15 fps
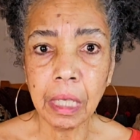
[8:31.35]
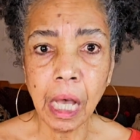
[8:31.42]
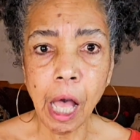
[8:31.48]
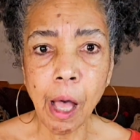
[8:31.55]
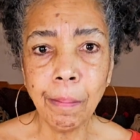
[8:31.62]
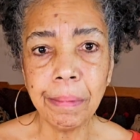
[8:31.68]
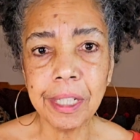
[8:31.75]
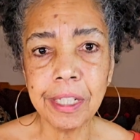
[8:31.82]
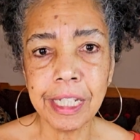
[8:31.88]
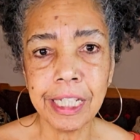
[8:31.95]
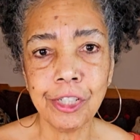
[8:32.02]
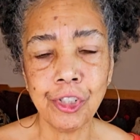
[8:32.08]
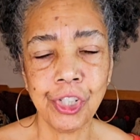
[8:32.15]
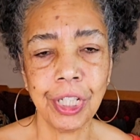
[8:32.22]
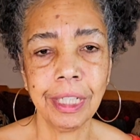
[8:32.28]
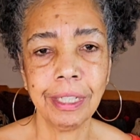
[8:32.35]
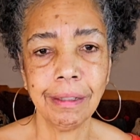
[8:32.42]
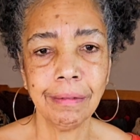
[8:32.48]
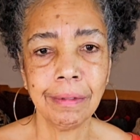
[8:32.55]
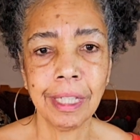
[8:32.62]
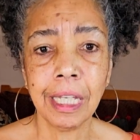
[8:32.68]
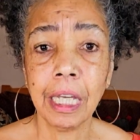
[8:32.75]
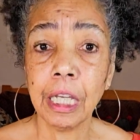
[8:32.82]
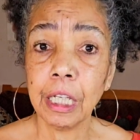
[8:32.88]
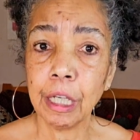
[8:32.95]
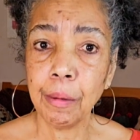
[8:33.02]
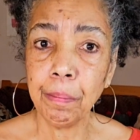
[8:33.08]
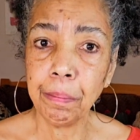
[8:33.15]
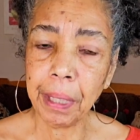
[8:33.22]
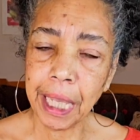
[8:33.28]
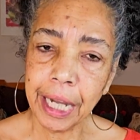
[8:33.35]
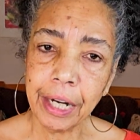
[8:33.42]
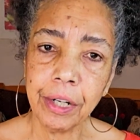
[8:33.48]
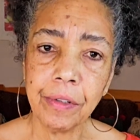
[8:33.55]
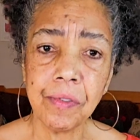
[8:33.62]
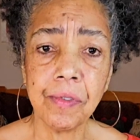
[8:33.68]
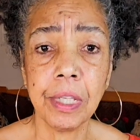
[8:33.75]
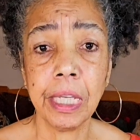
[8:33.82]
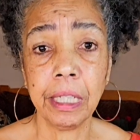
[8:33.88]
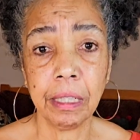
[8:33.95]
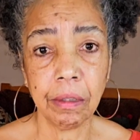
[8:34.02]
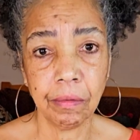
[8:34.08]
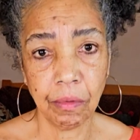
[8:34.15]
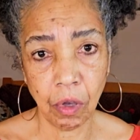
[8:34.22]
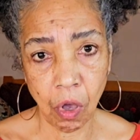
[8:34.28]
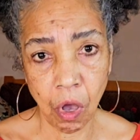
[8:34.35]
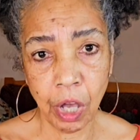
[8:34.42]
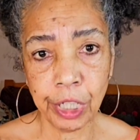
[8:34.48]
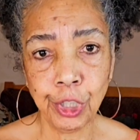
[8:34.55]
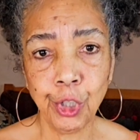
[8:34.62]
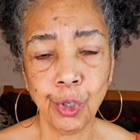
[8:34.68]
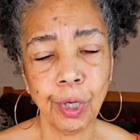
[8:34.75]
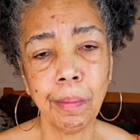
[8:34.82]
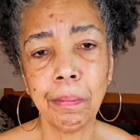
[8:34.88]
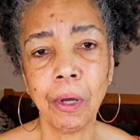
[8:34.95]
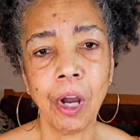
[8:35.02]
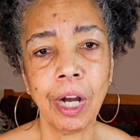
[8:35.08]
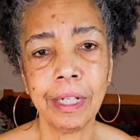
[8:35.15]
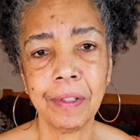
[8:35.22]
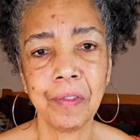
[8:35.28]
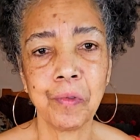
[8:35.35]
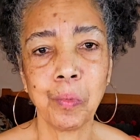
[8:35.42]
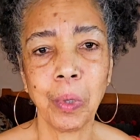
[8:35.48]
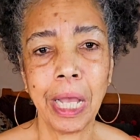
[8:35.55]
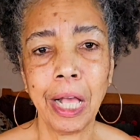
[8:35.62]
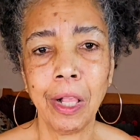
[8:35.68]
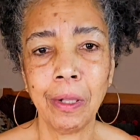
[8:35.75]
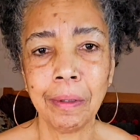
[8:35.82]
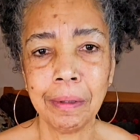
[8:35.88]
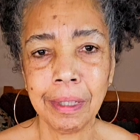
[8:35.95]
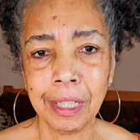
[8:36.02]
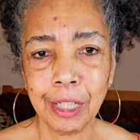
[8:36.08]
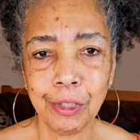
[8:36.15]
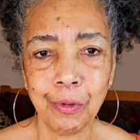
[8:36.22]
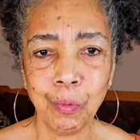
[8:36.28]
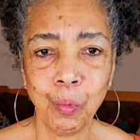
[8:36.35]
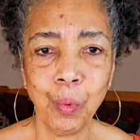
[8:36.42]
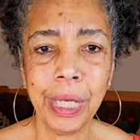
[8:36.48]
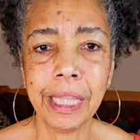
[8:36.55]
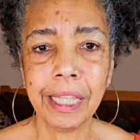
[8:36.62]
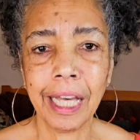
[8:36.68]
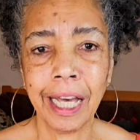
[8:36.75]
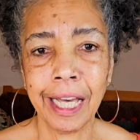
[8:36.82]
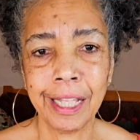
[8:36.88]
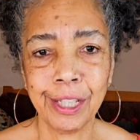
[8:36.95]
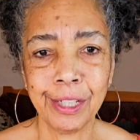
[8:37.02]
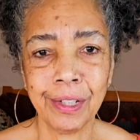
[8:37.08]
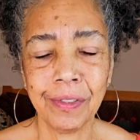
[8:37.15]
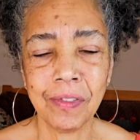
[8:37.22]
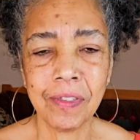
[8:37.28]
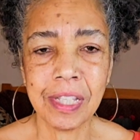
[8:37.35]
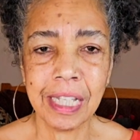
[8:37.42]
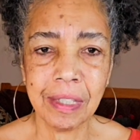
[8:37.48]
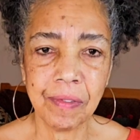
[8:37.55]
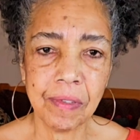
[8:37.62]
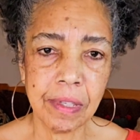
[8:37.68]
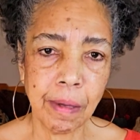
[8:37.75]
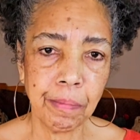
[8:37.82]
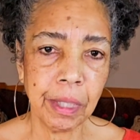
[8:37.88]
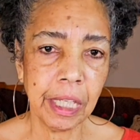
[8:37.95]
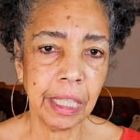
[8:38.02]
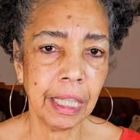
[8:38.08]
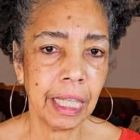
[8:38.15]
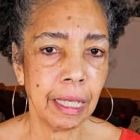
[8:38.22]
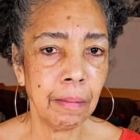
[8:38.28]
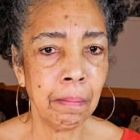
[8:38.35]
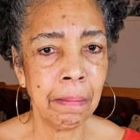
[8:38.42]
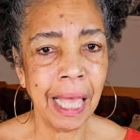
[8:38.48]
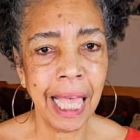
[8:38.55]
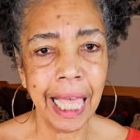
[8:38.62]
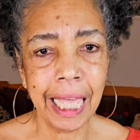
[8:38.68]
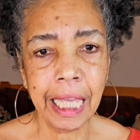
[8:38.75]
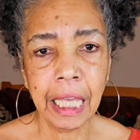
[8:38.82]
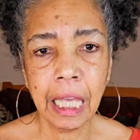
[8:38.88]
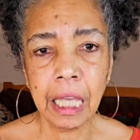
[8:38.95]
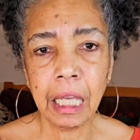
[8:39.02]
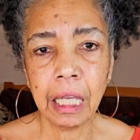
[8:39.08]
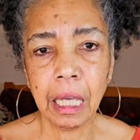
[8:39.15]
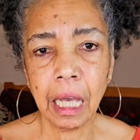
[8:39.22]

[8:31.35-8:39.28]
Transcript: competition, comparison on your part as well with others is something that may